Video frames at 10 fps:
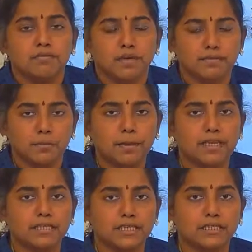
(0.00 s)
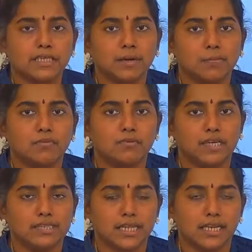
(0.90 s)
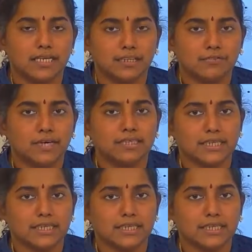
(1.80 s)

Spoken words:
We will be discussing about functional interface